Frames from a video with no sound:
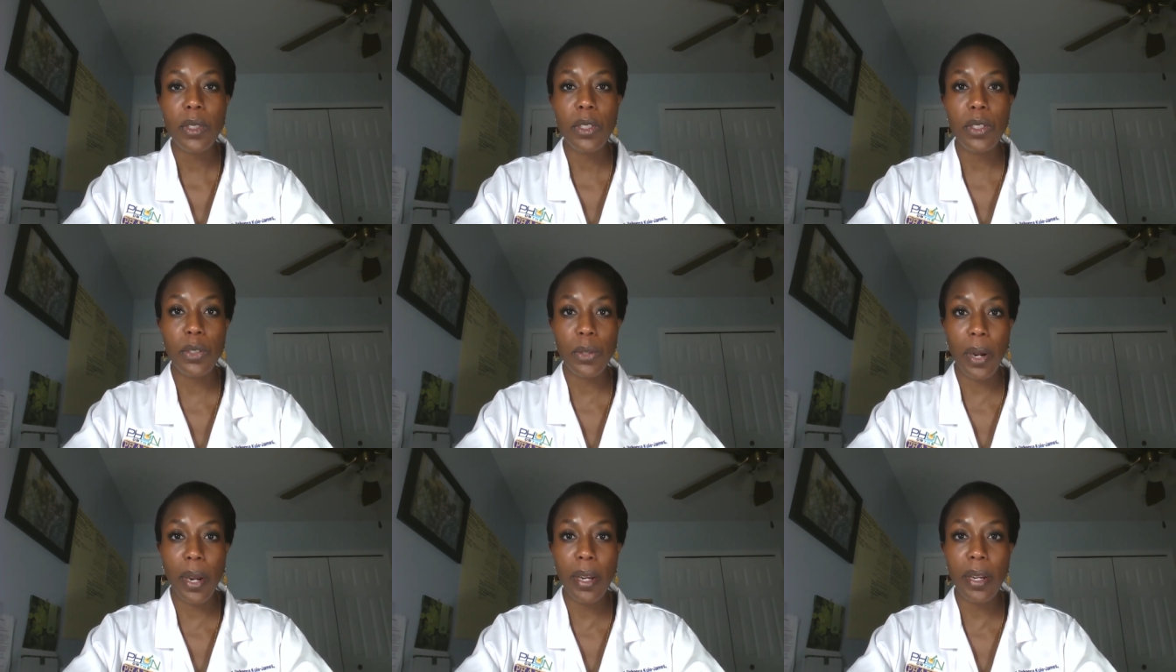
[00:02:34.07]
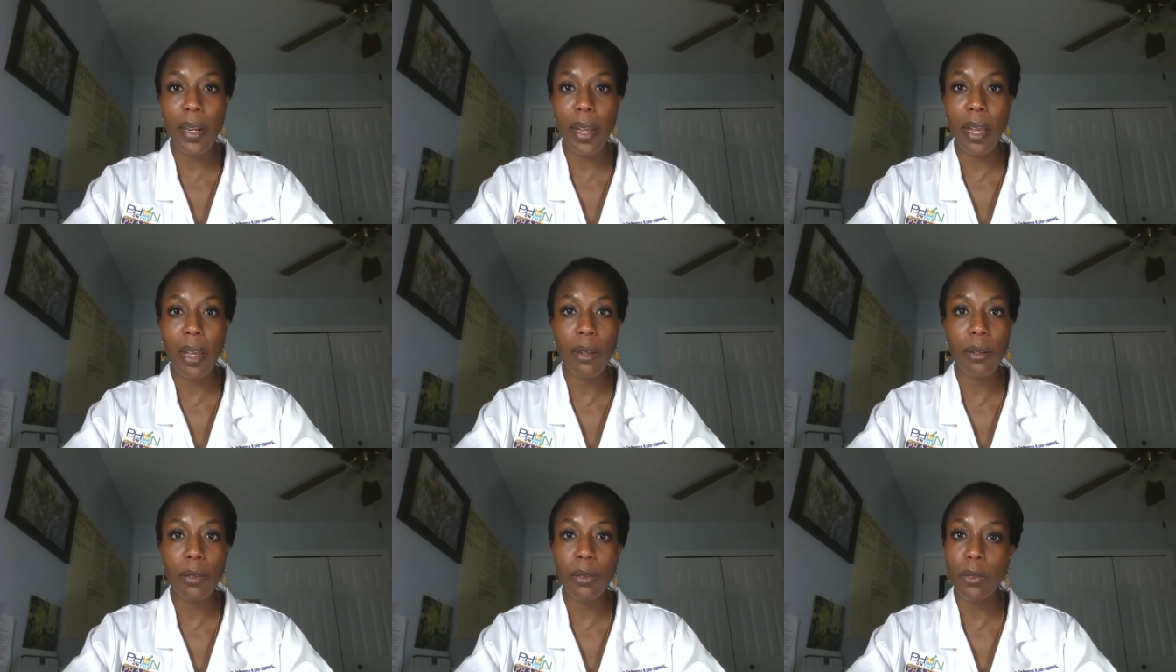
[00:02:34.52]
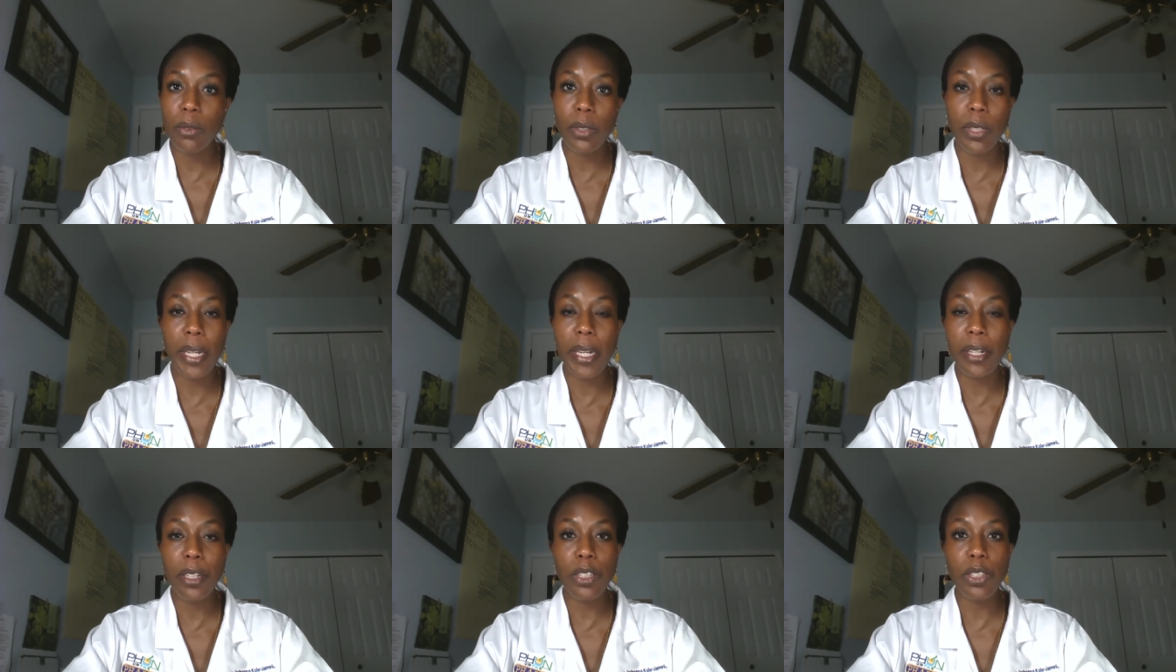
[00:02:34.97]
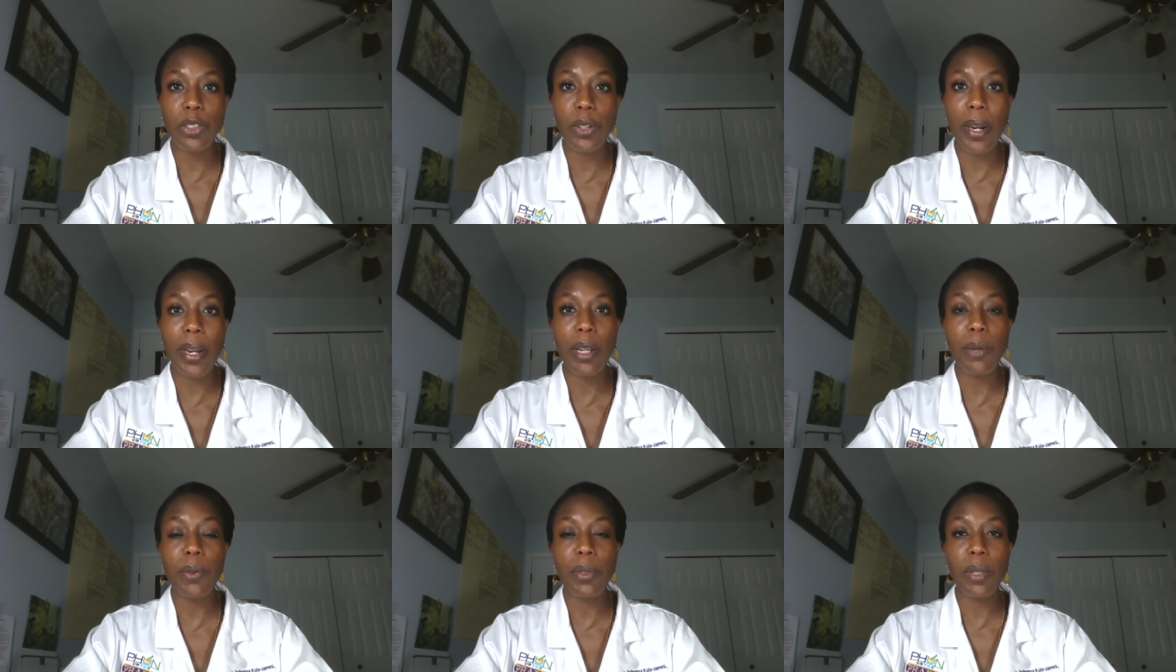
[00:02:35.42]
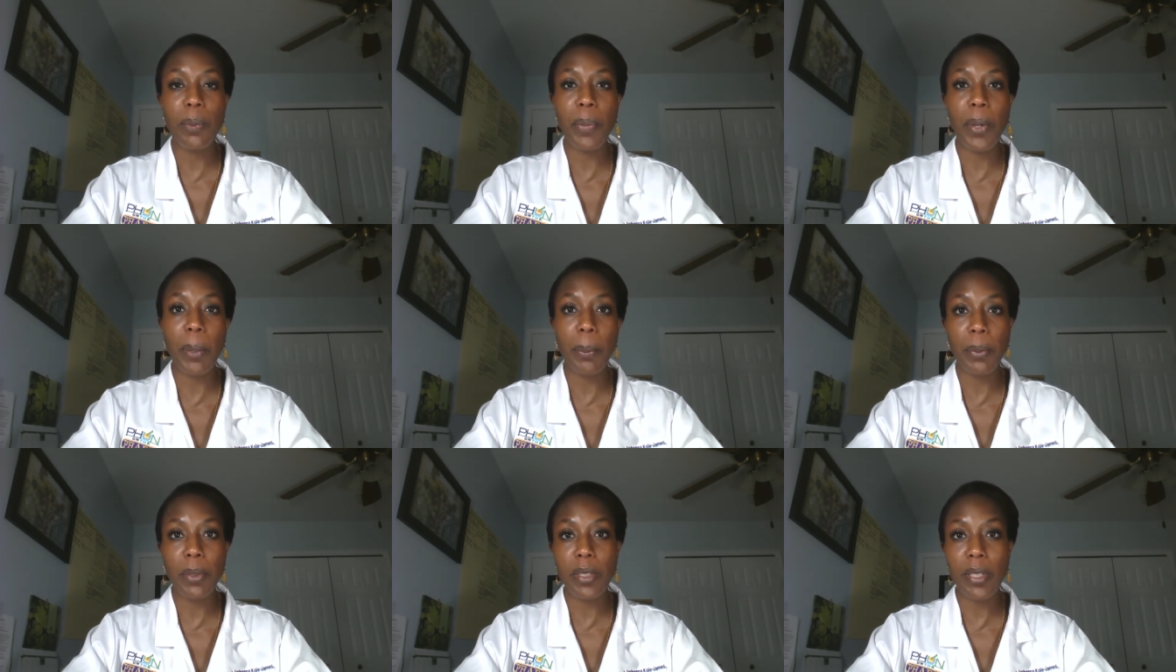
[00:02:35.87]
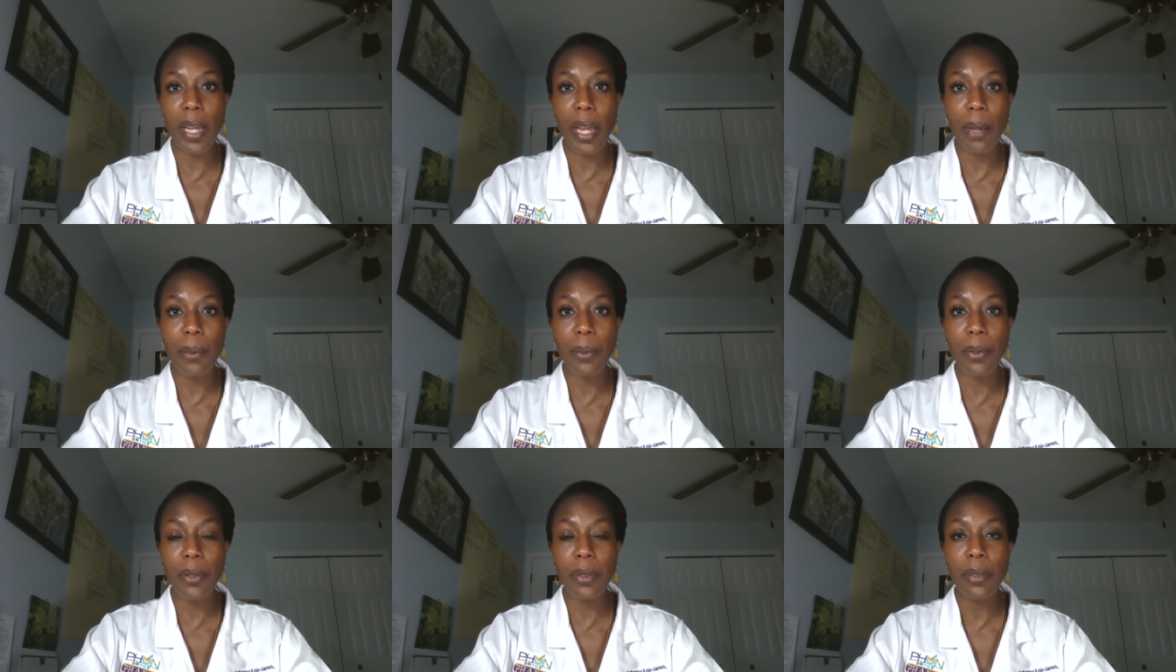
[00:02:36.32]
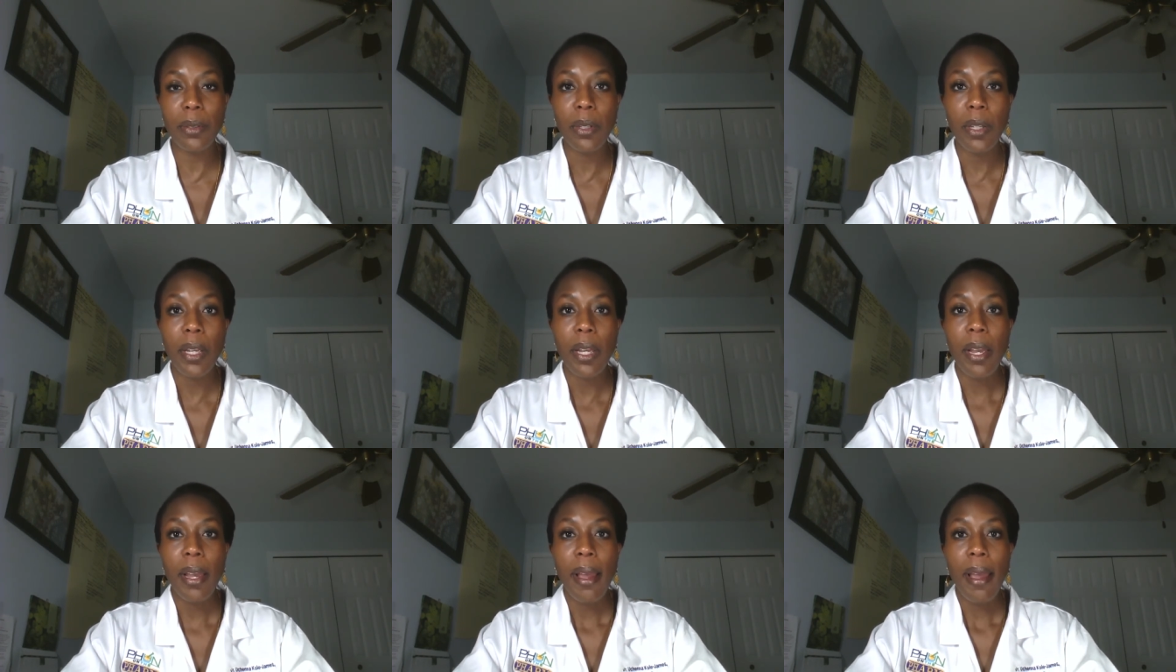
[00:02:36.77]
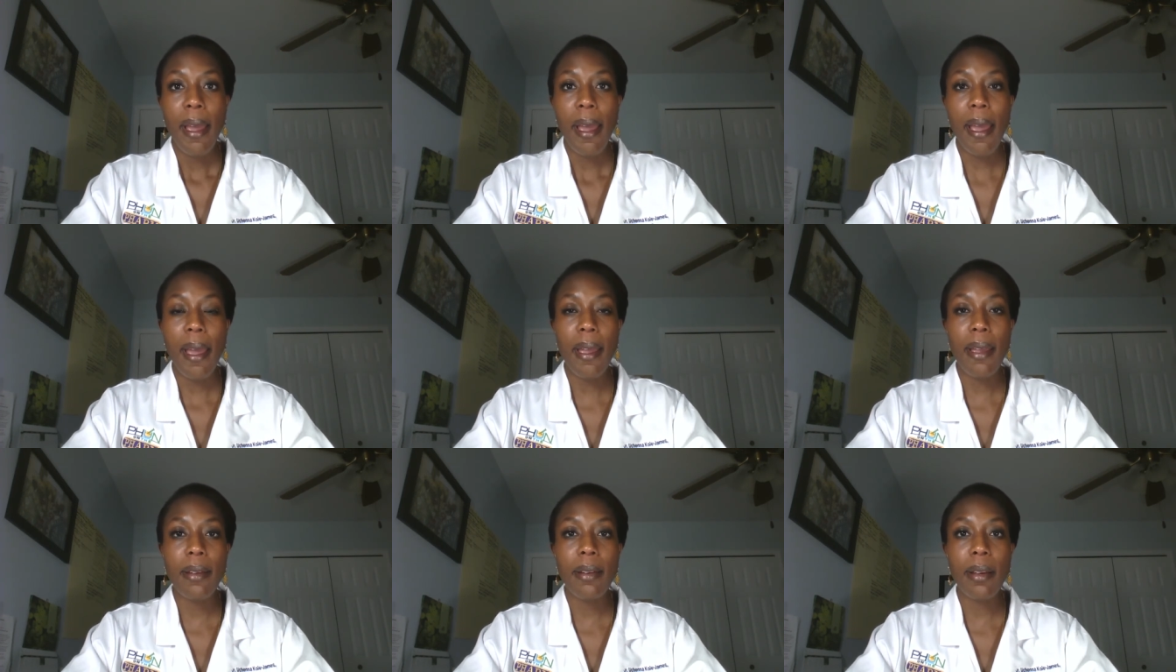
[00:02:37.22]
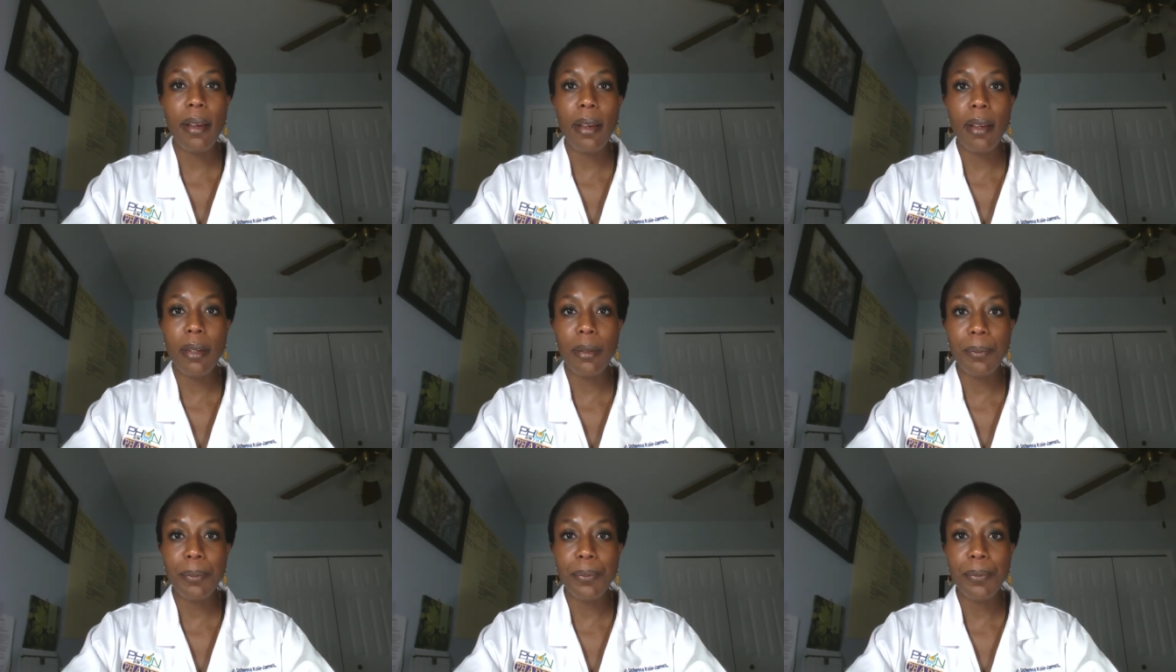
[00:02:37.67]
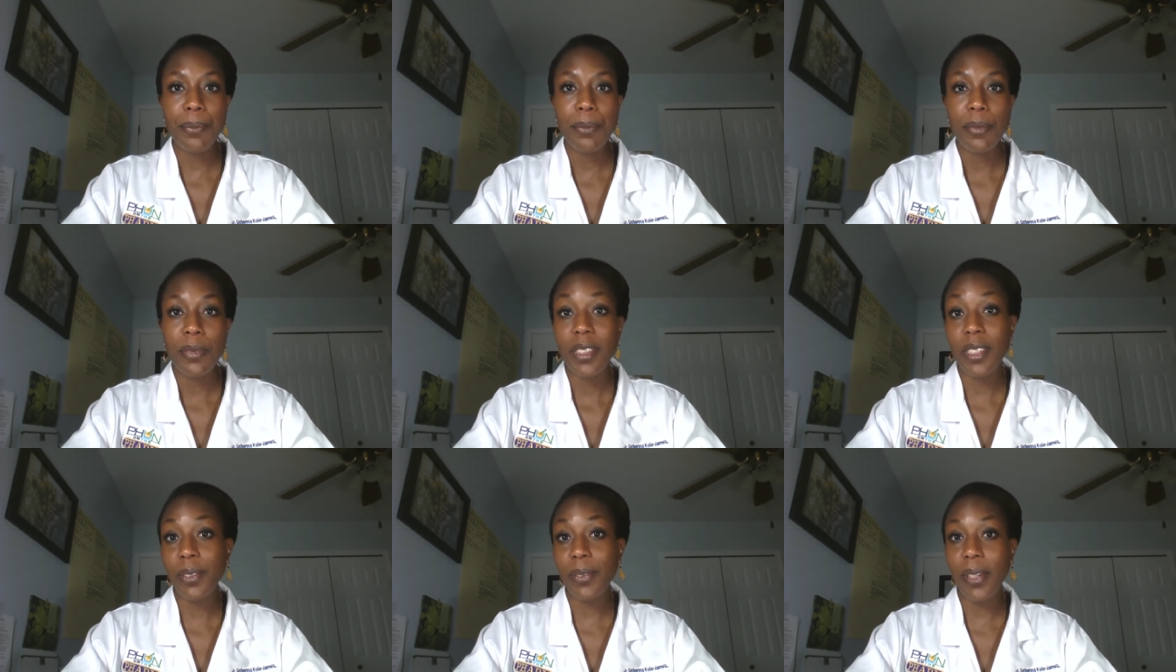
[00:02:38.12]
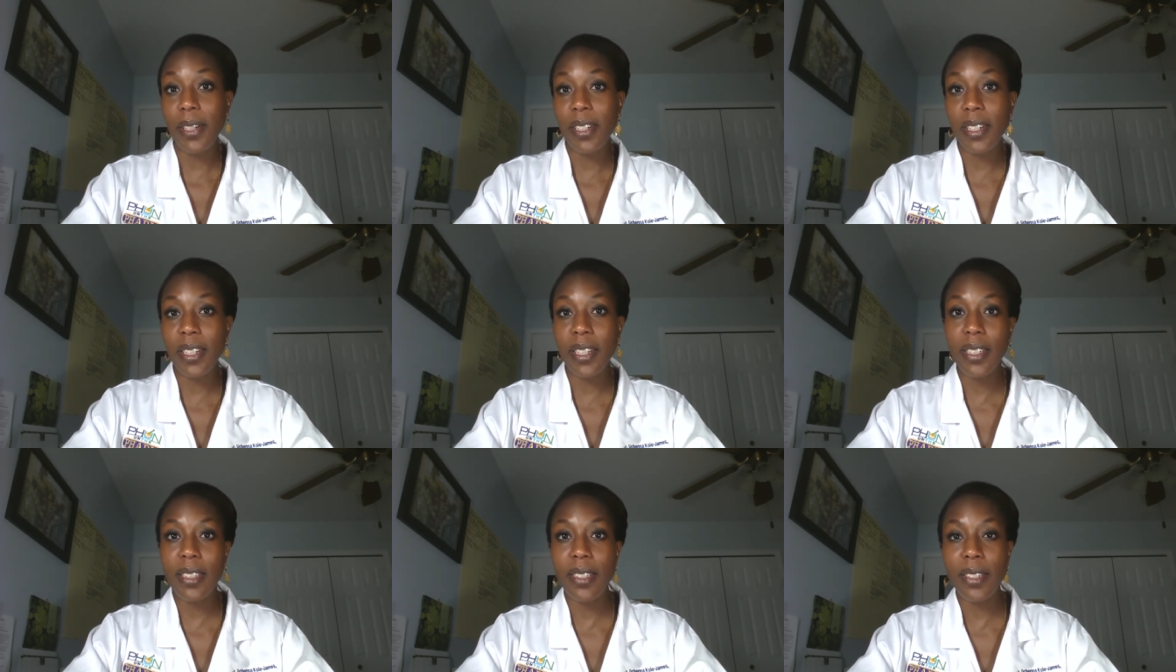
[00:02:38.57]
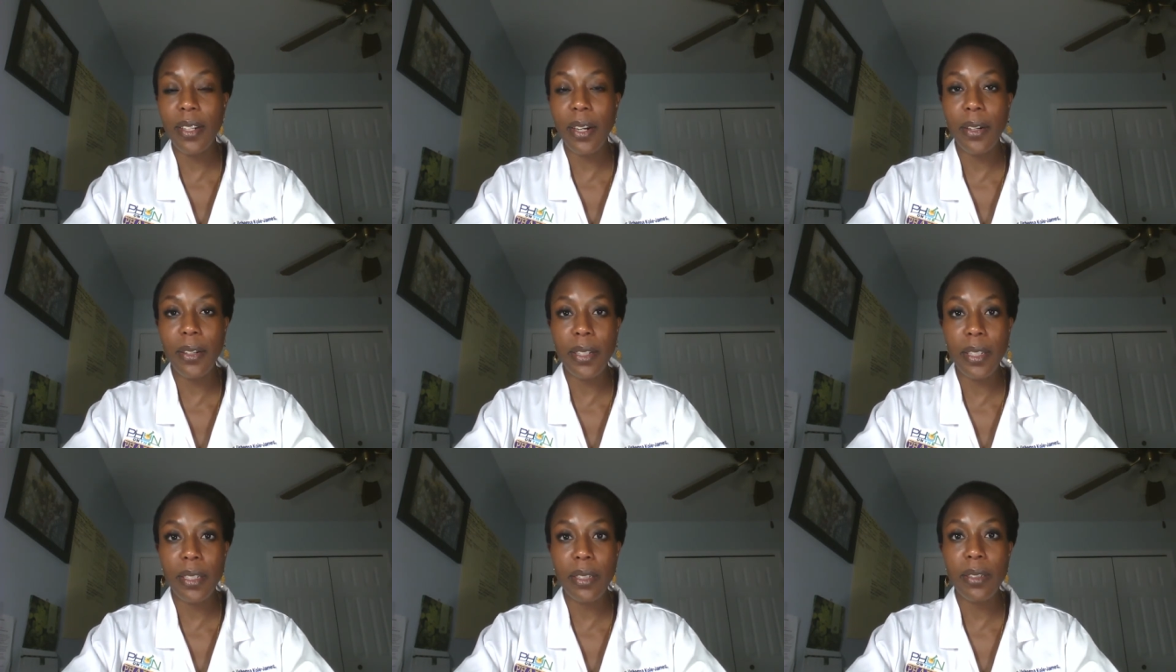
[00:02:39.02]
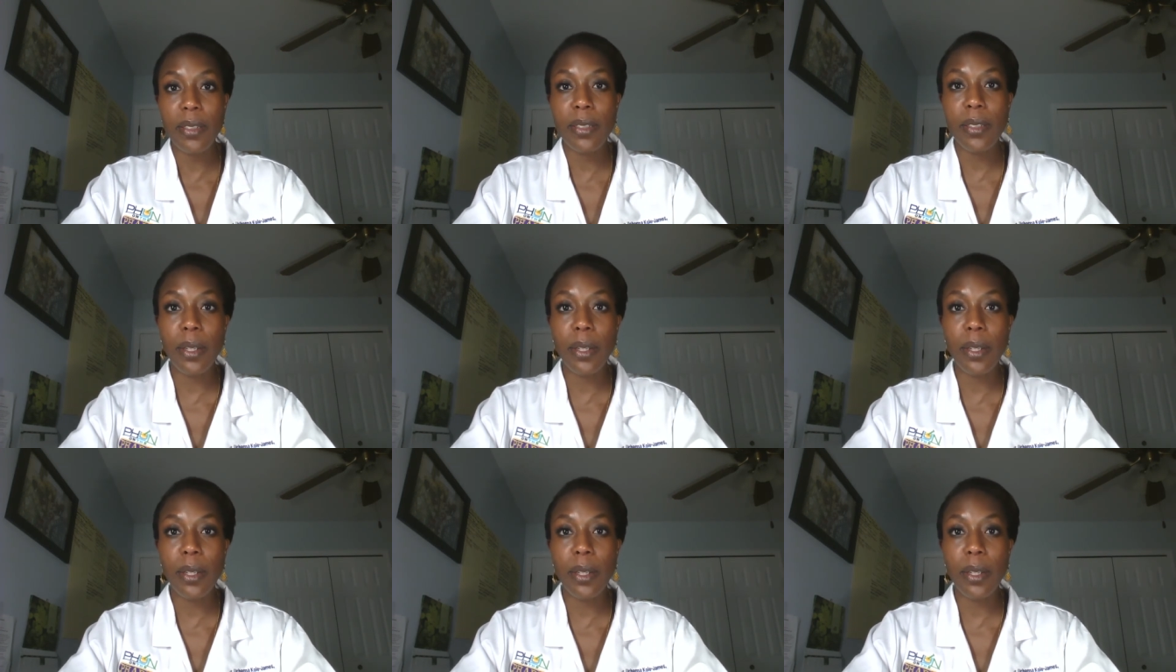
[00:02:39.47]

Dry it out or air dry it with a paper towel and um, you're ready to get started.